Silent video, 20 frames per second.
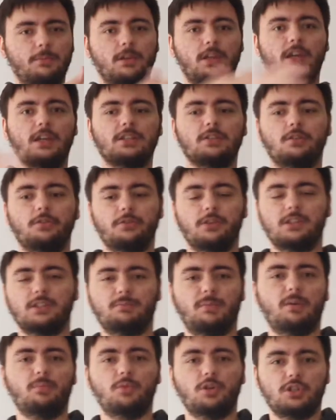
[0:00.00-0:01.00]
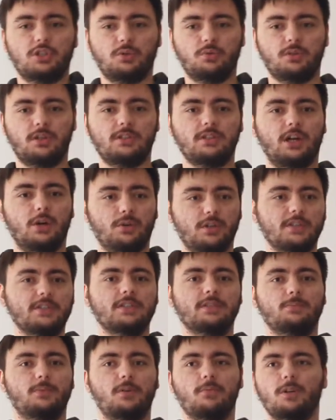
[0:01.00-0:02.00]
he has all his memories, so now he's
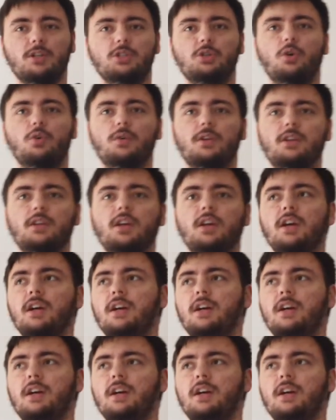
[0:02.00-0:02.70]
pretty much going